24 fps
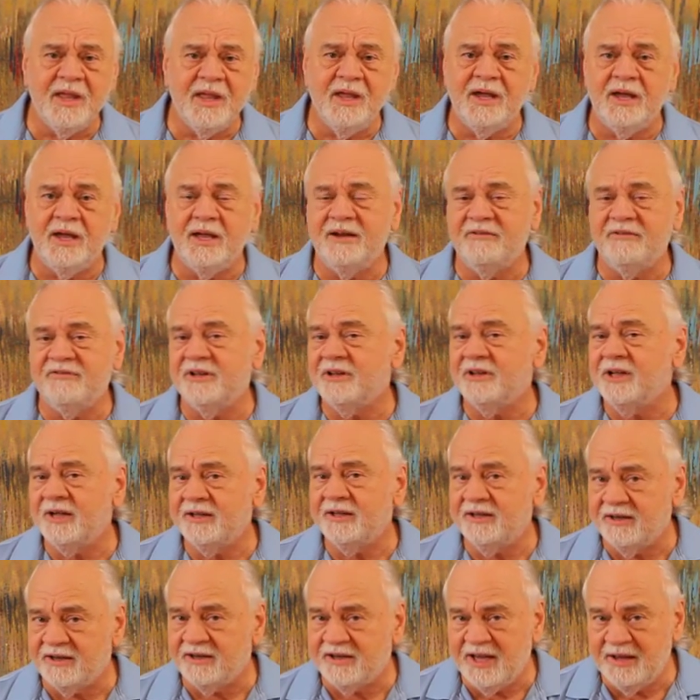And if you'd
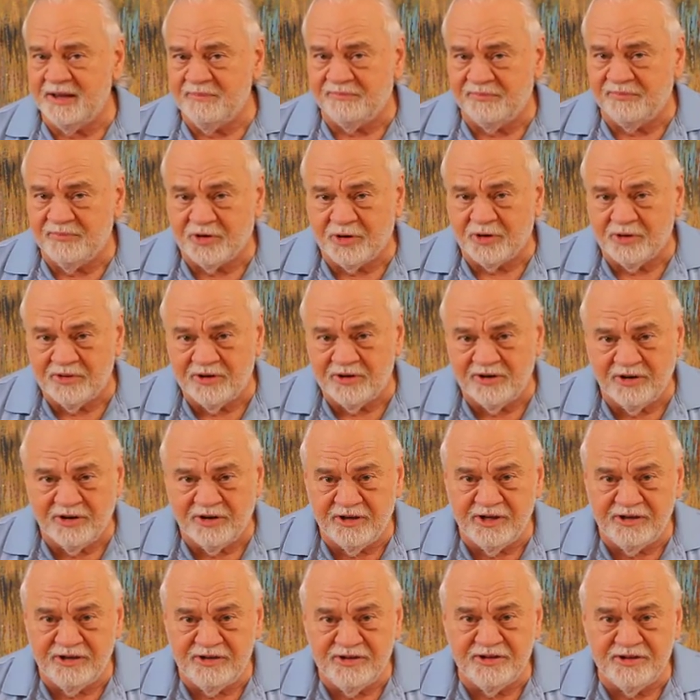like to keep current
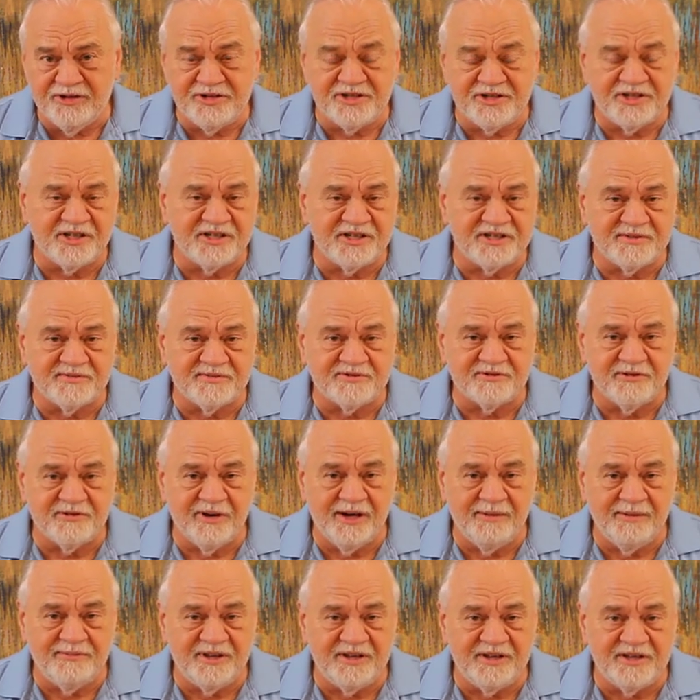on the news, you can
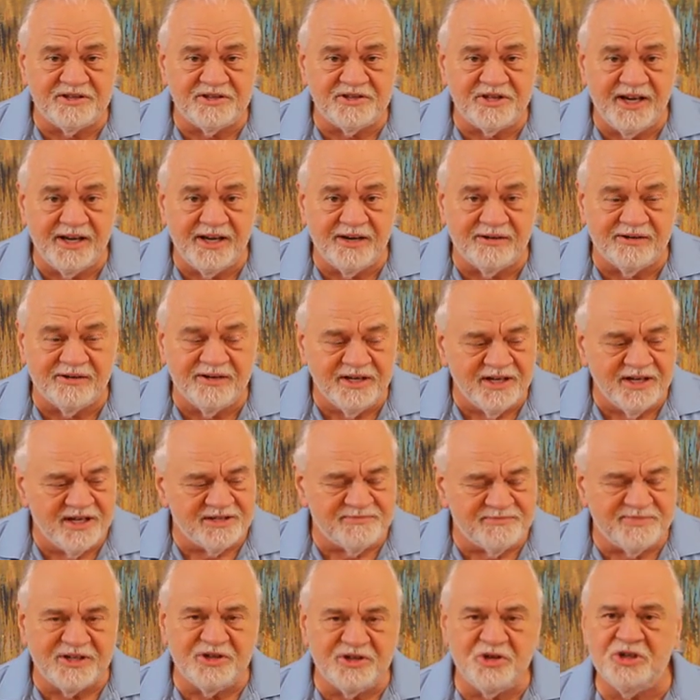subscribe to the channel.
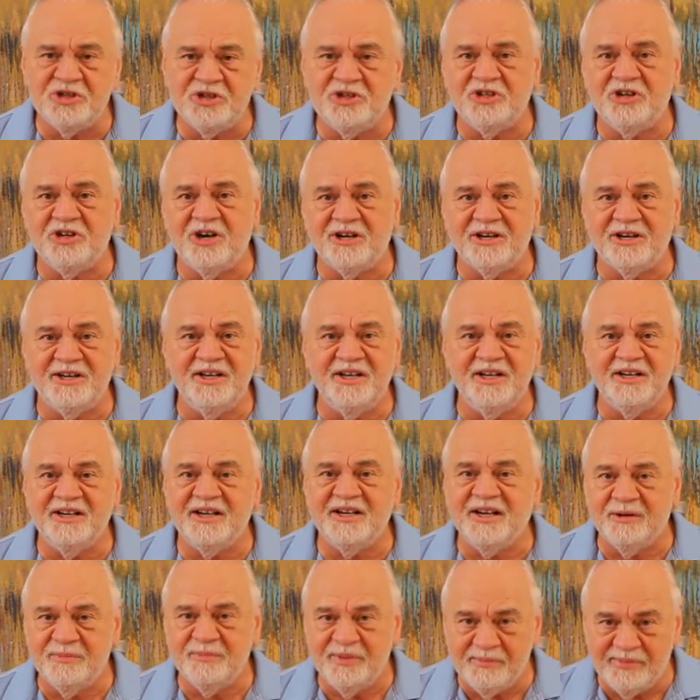It's been good talking to you.
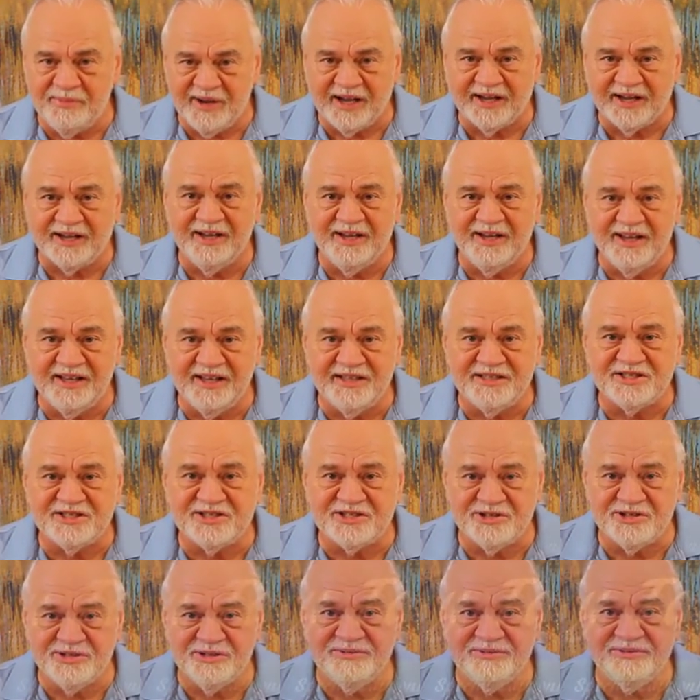I'll be back again
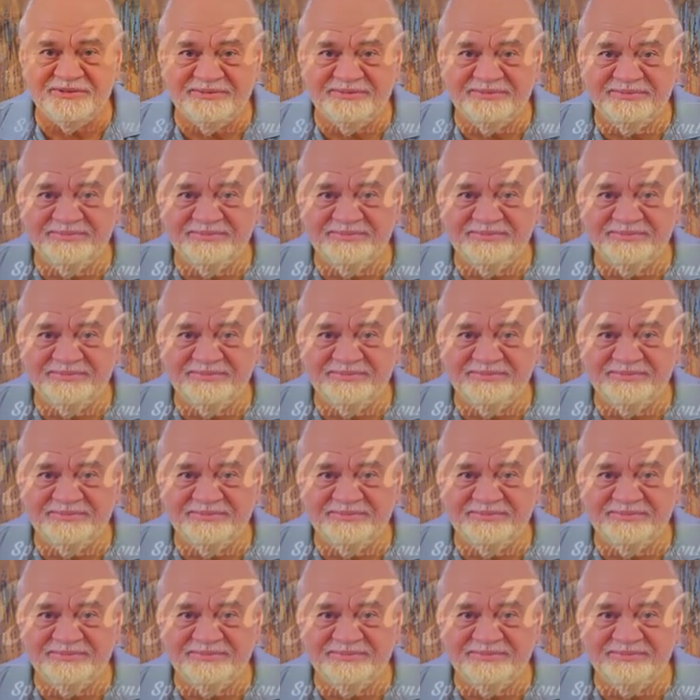soon.